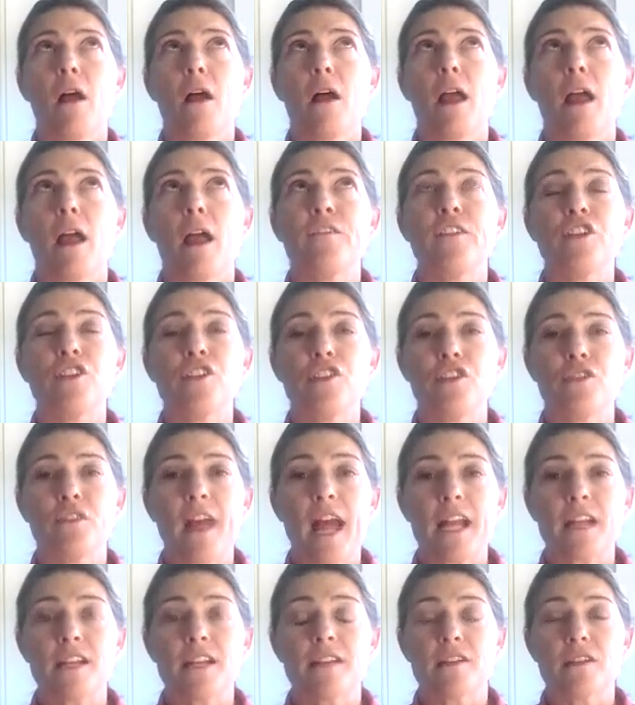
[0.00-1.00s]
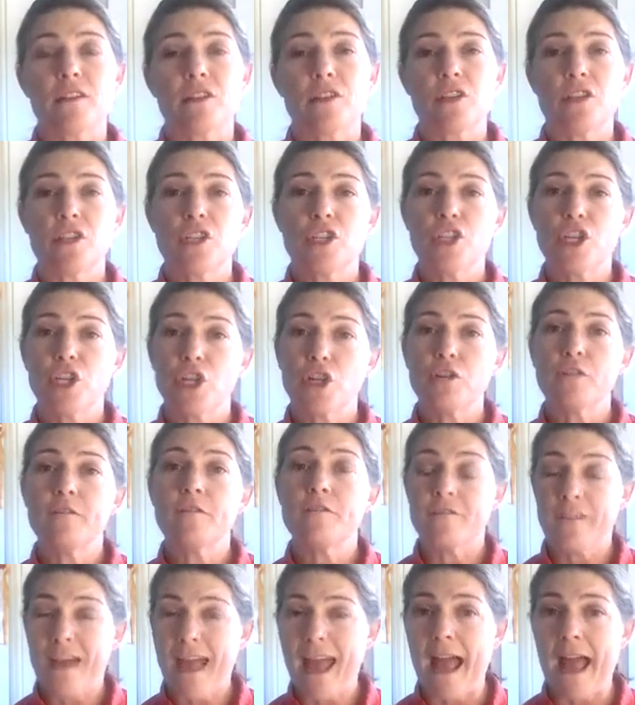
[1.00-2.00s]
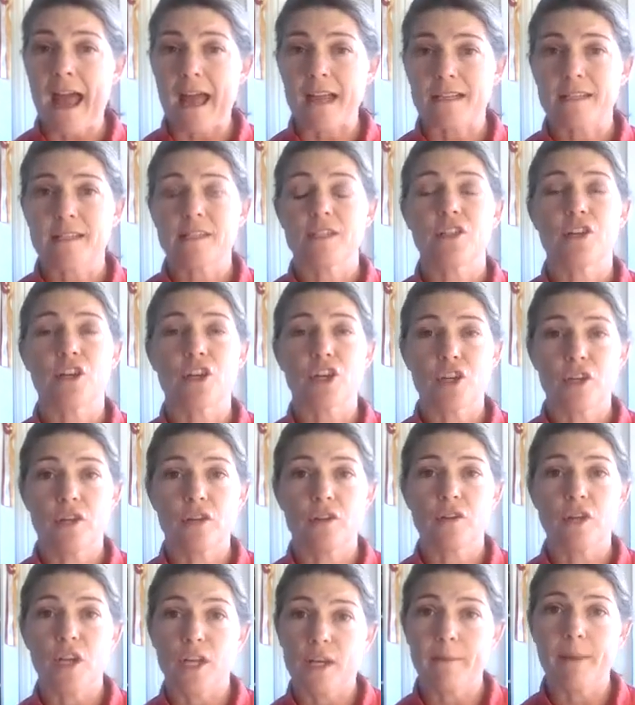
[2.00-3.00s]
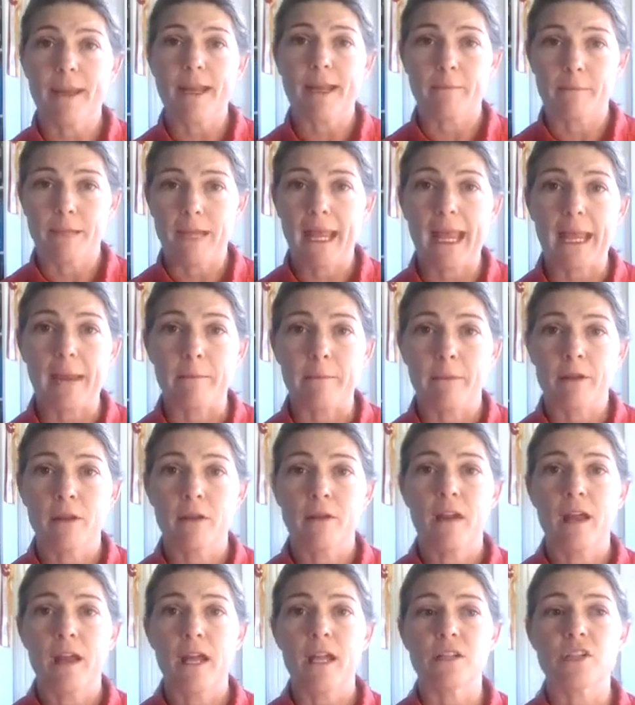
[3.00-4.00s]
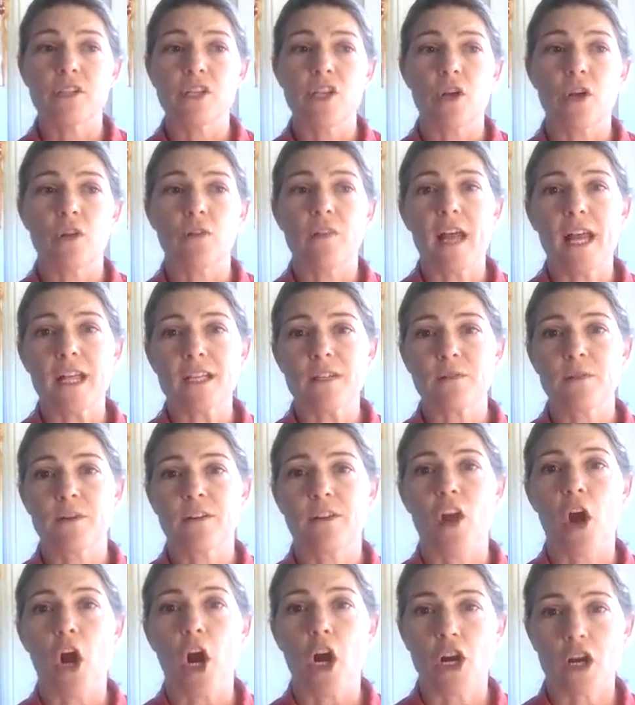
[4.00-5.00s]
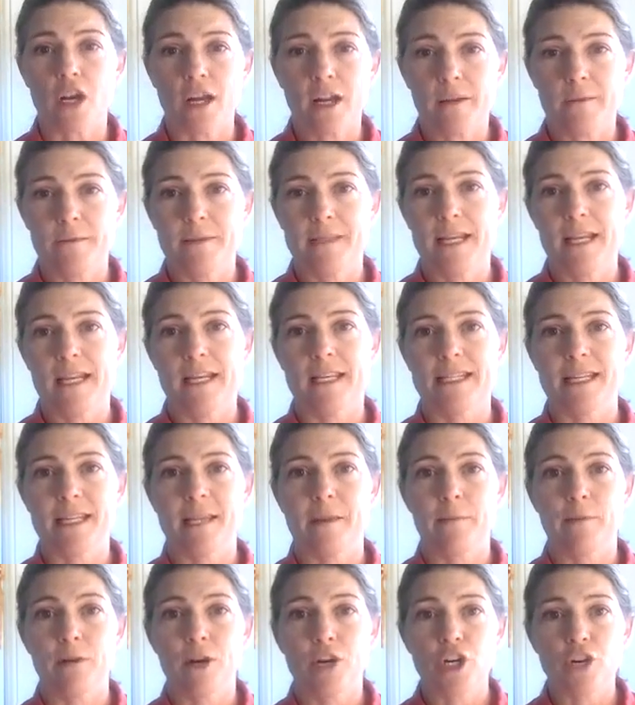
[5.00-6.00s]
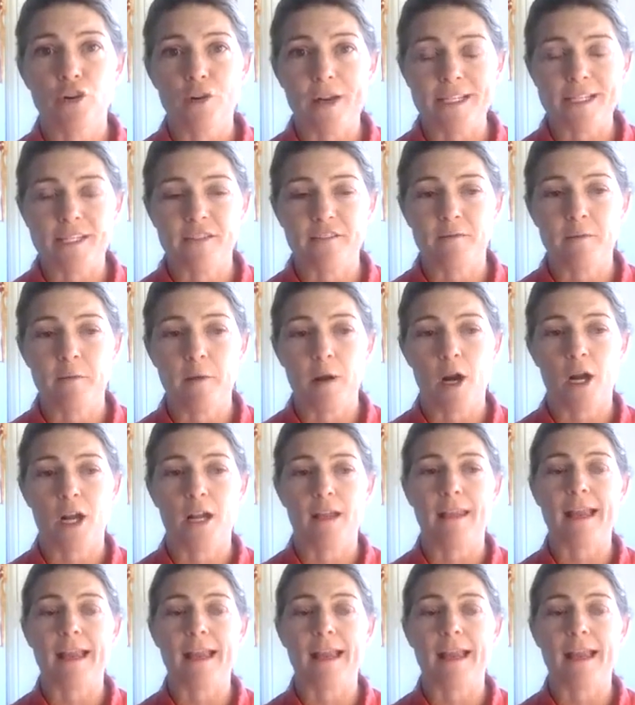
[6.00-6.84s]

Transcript: If you do that too fast, you're going to make them lame. And so that's where the art comes in is in the progressive part.